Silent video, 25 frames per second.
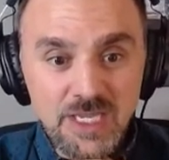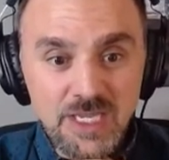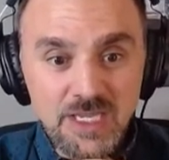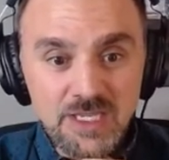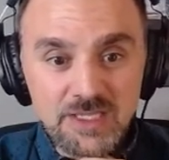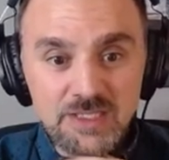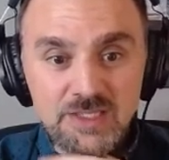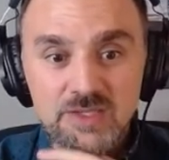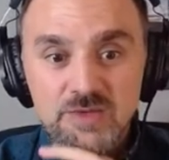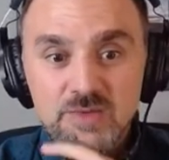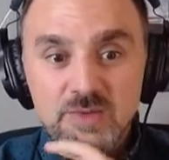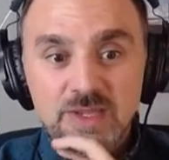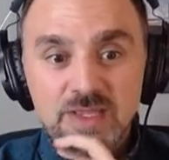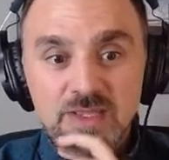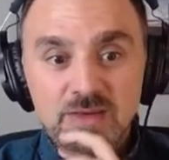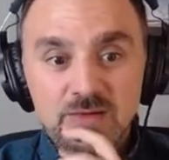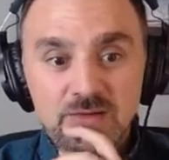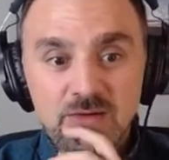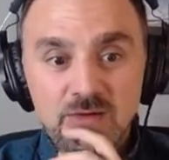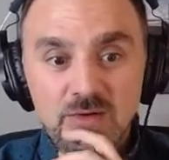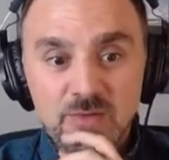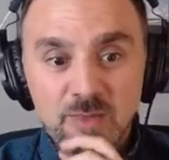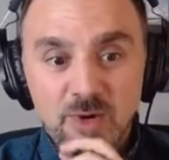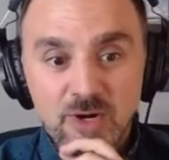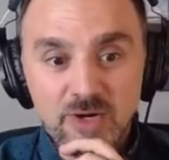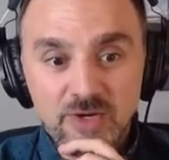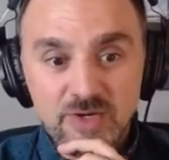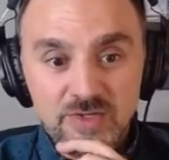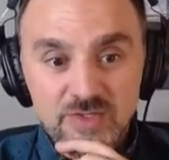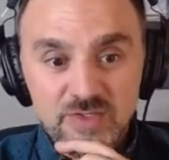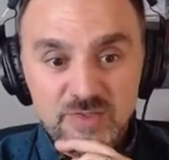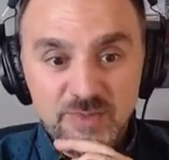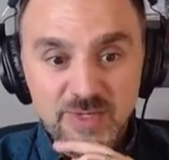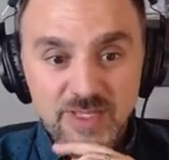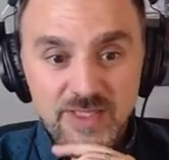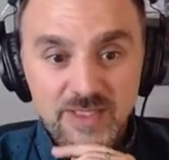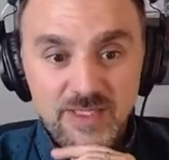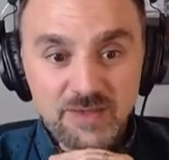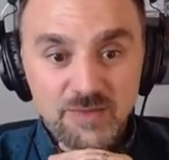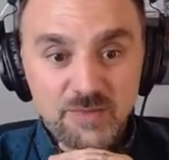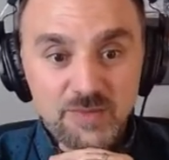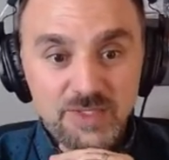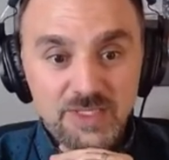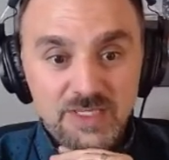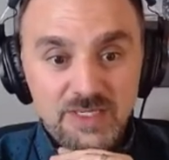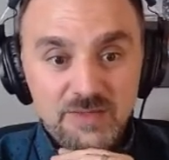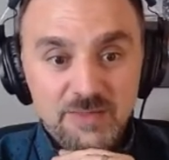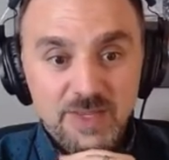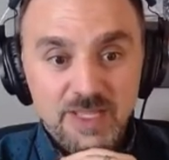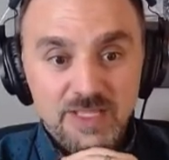QA or marketers. But I think it
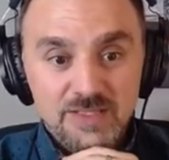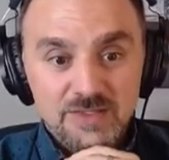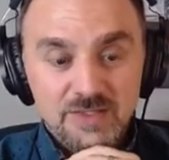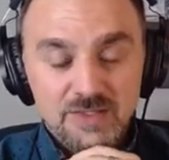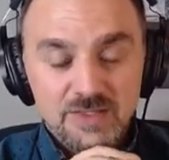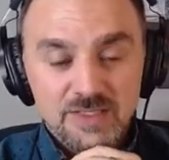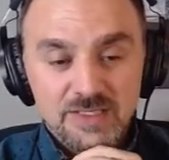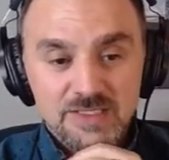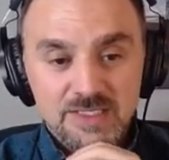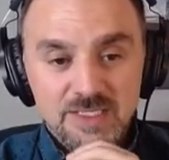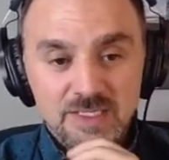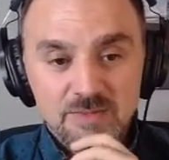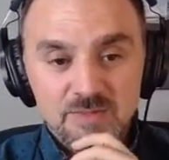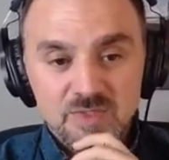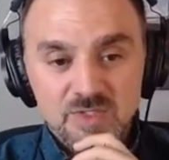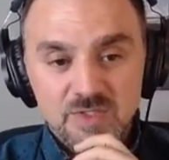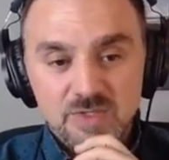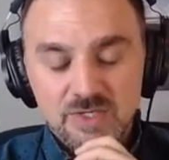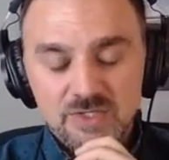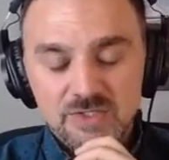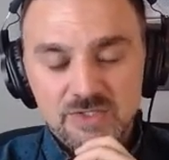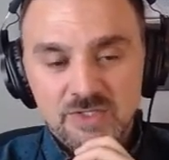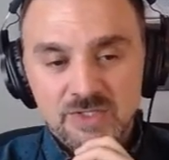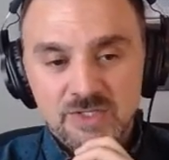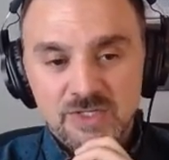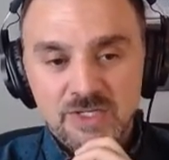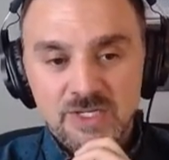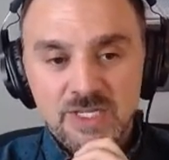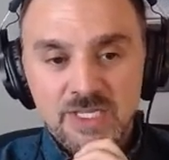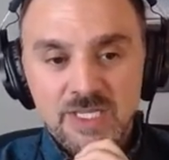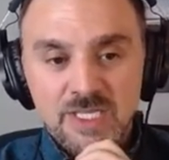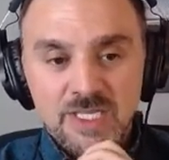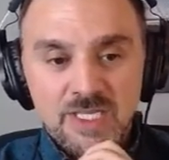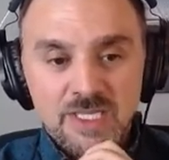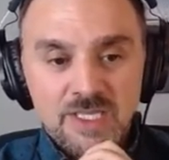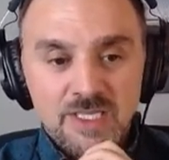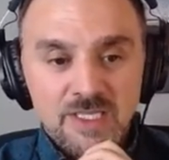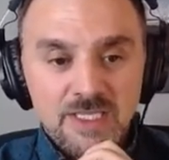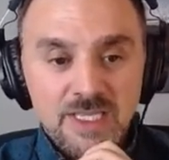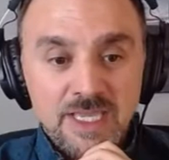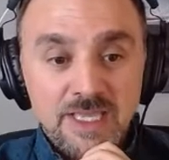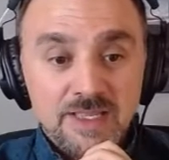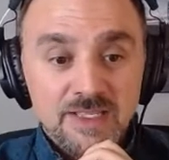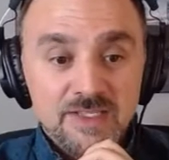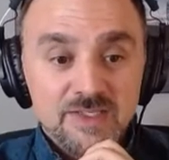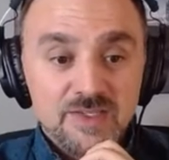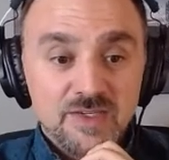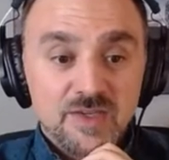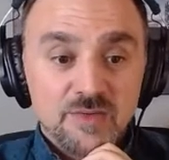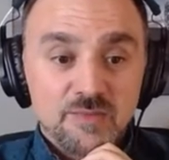really depends on the team structure. Yeah,
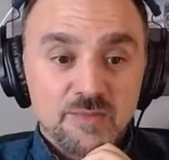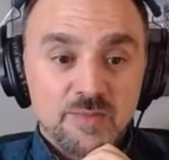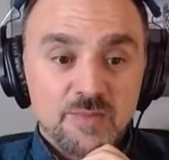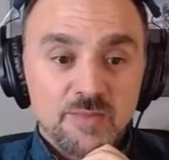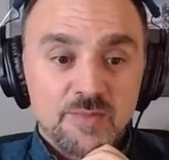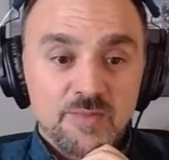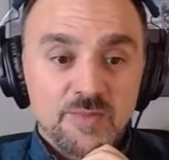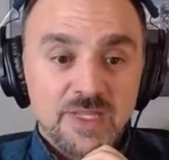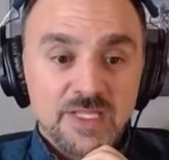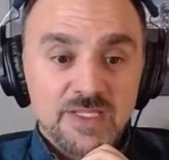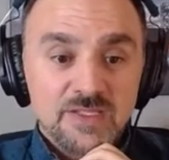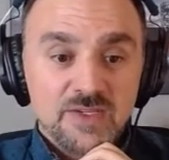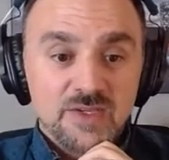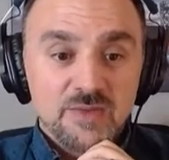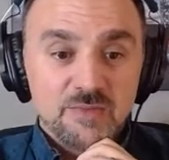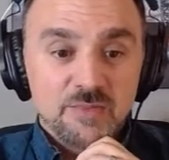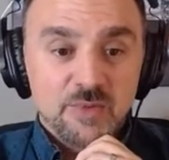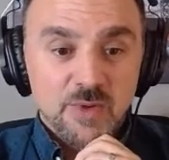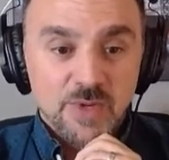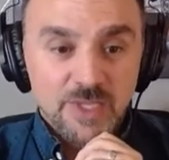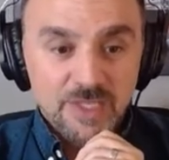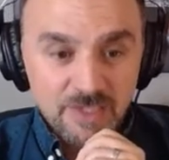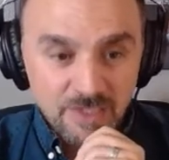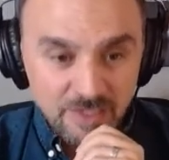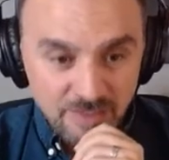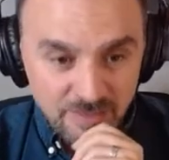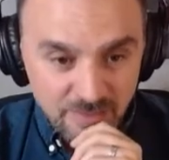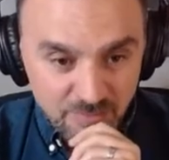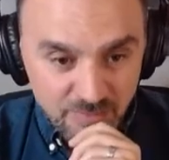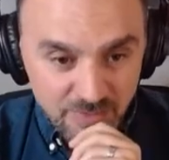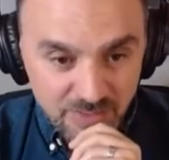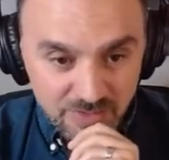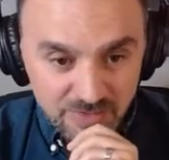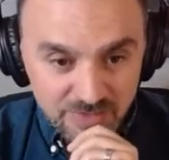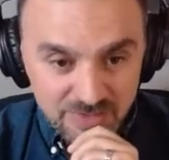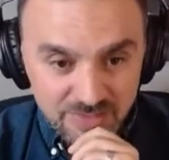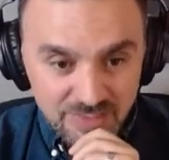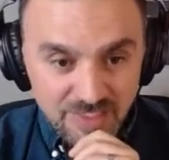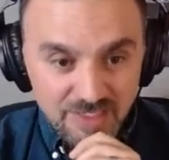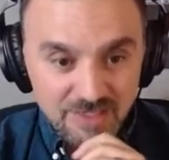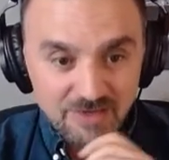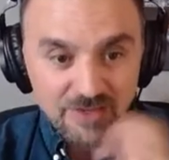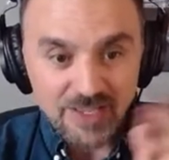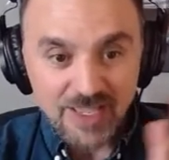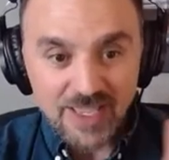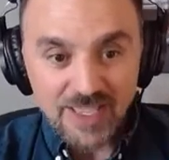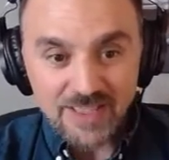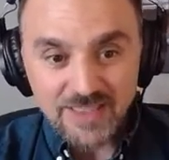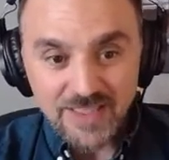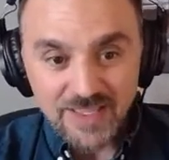that's a good point. And then Peter said,
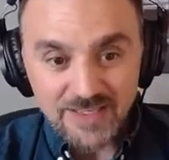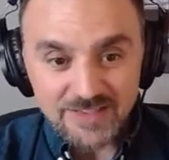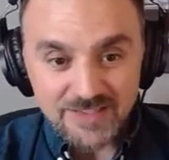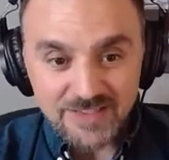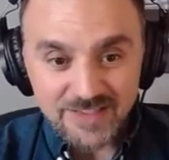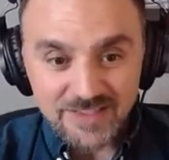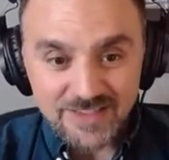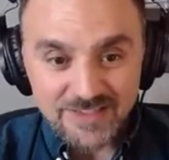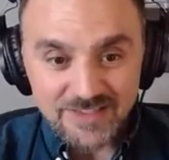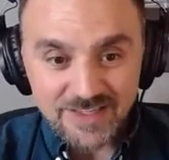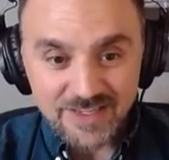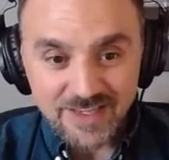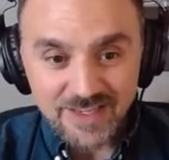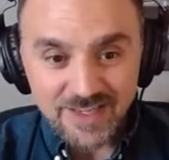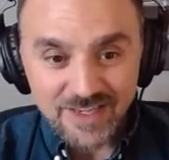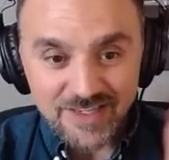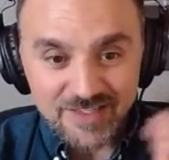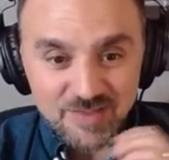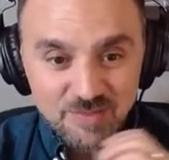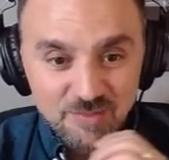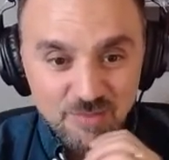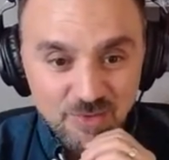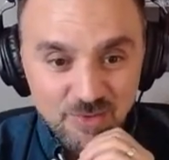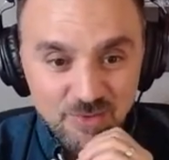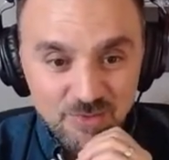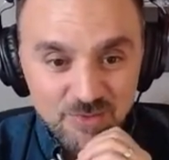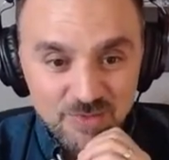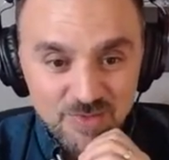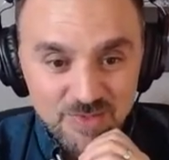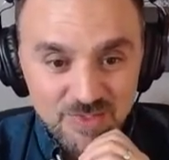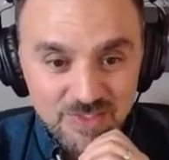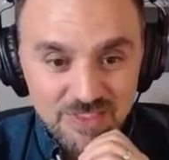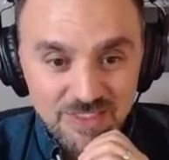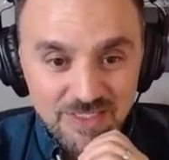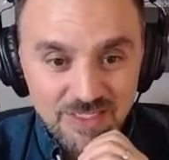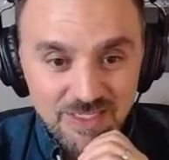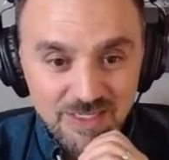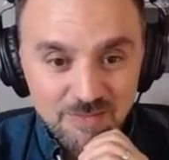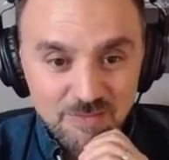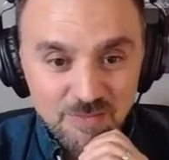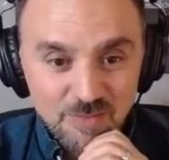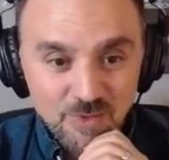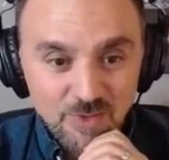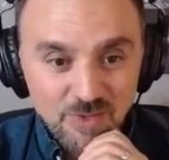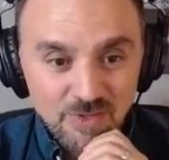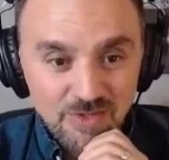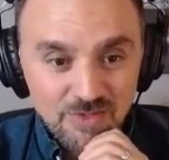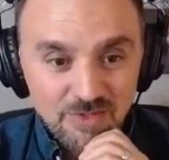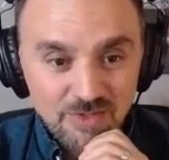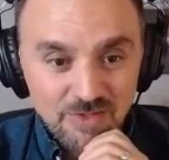okay, thanks, Lisa. I suppose I'm
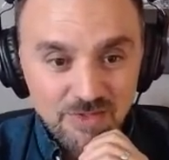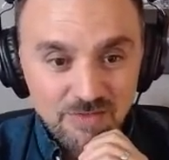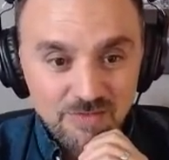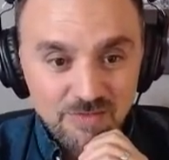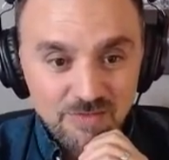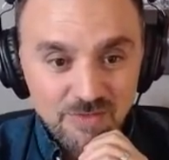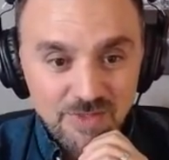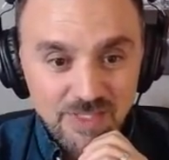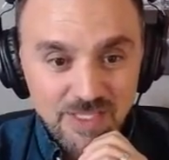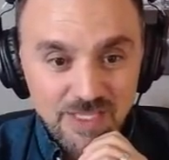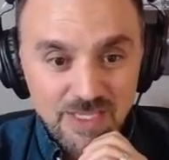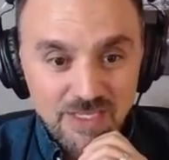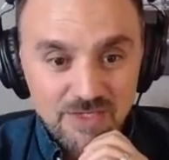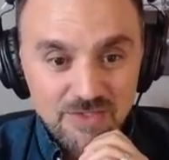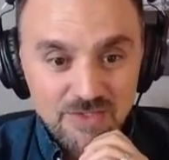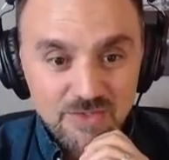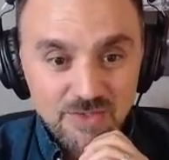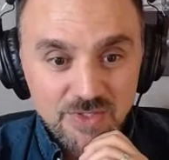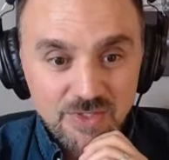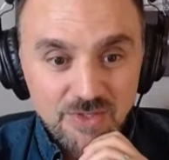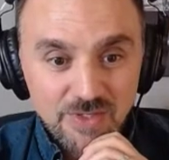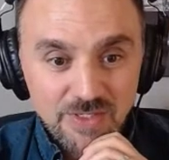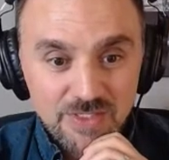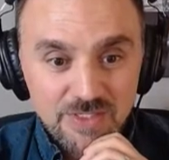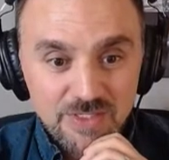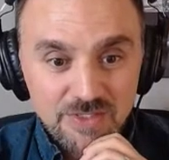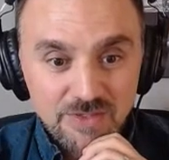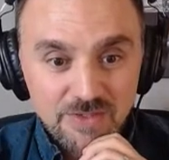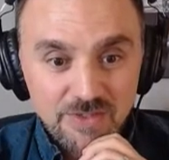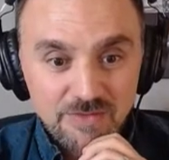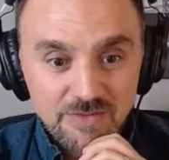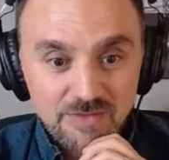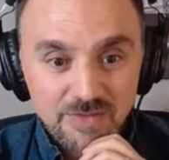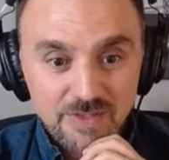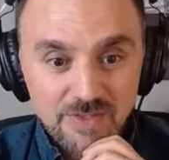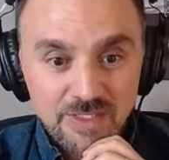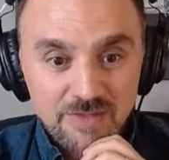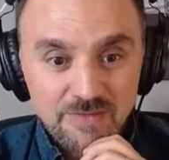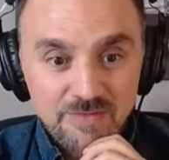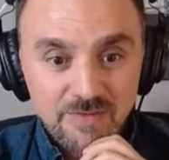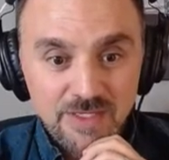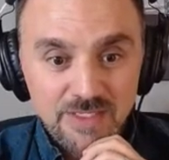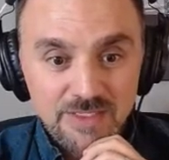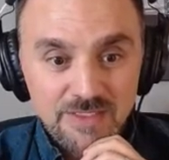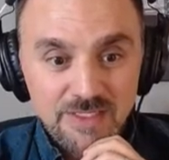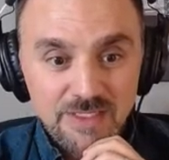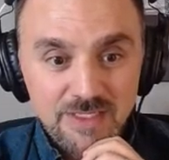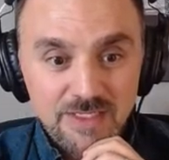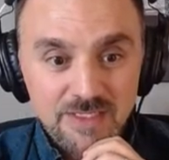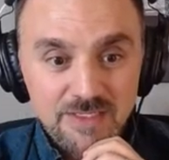more looking for the entry criteria for the
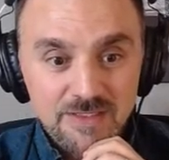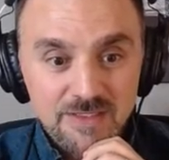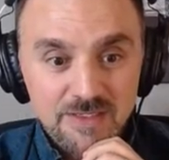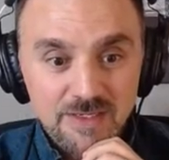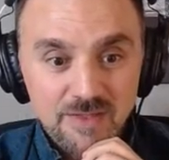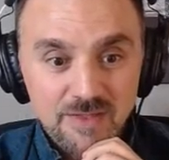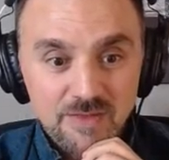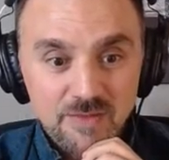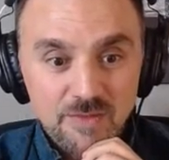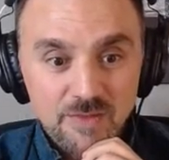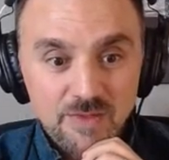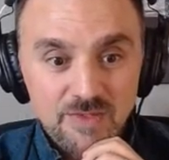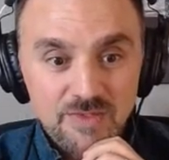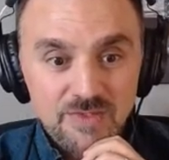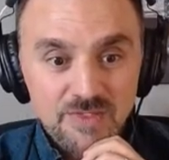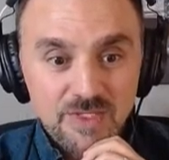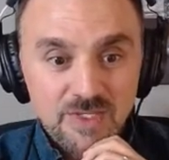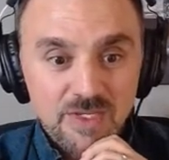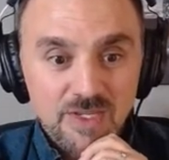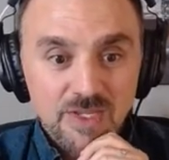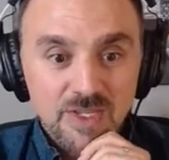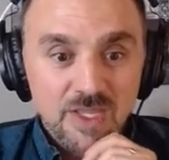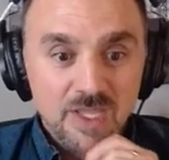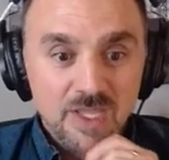invitees. In other words,